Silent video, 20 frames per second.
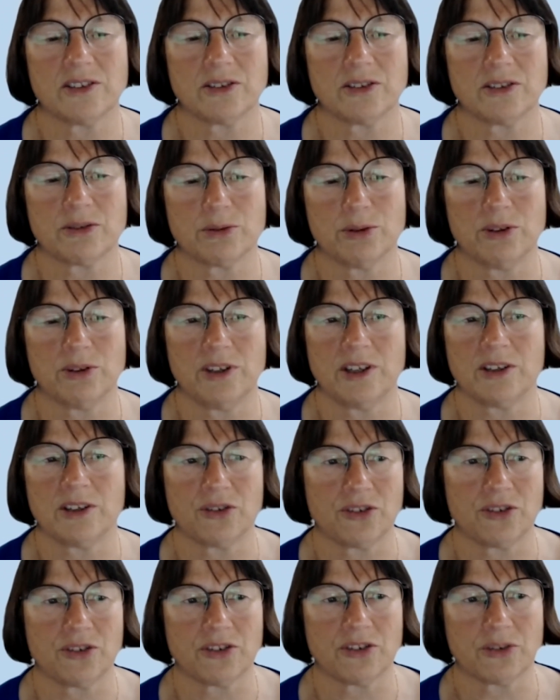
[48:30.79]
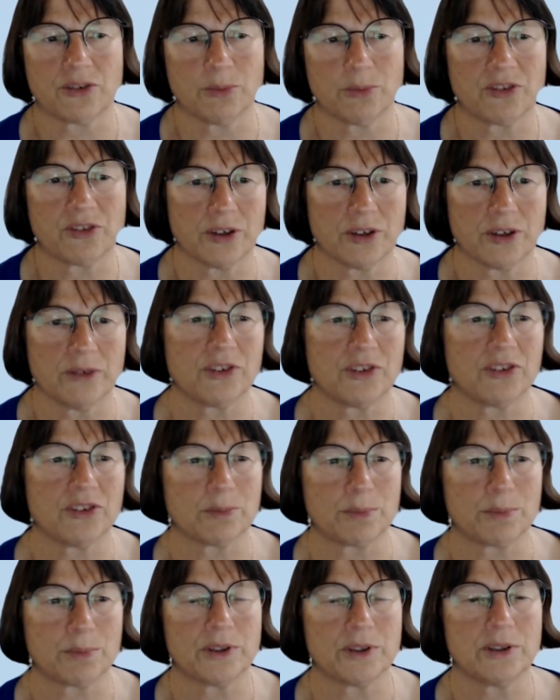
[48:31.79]
through the ecosystem services
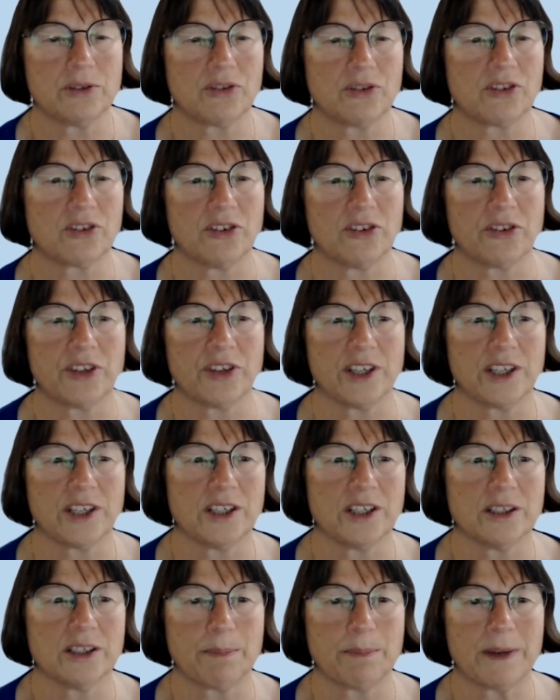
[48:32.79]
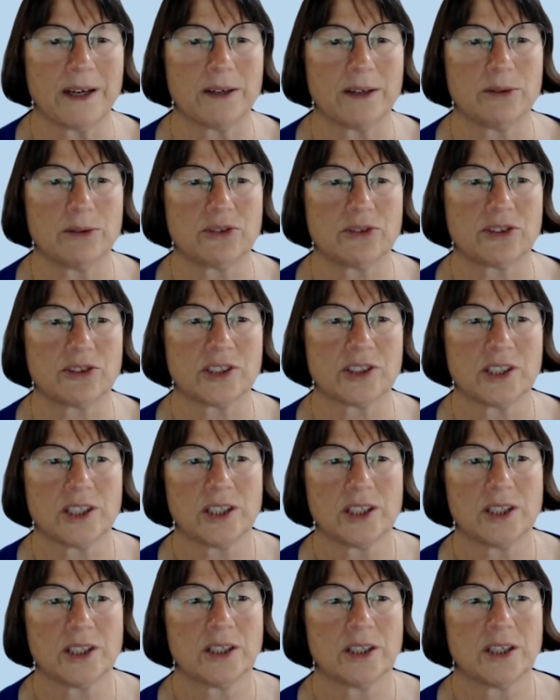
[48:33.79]
approach and thinking about
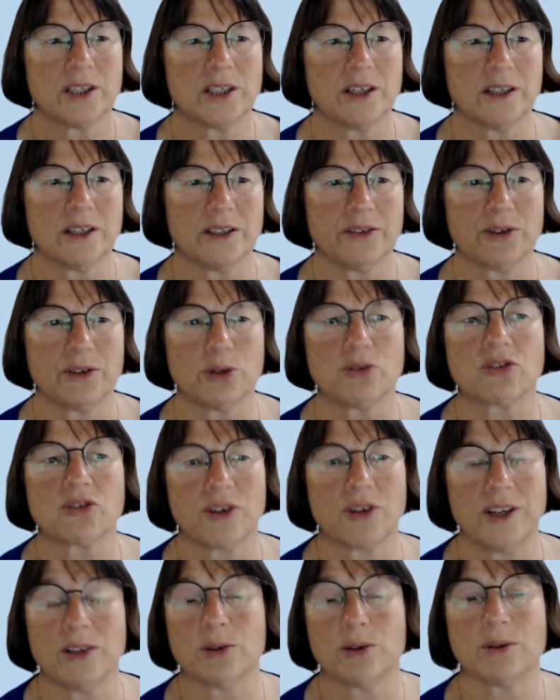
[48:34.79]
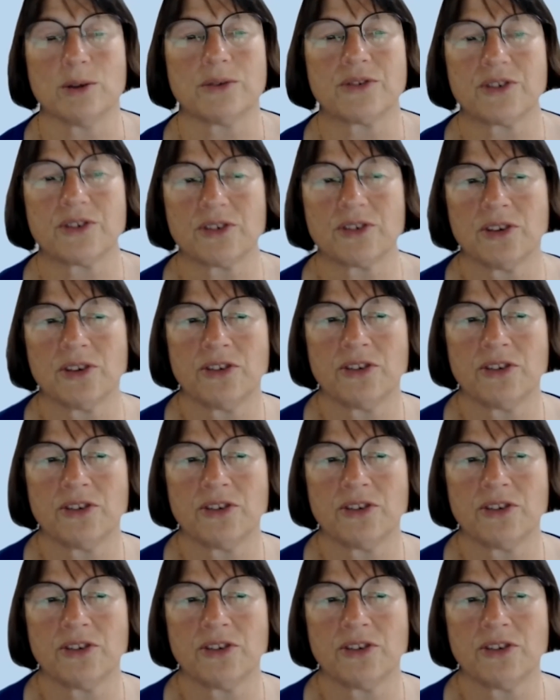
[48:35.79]
those trade-offs.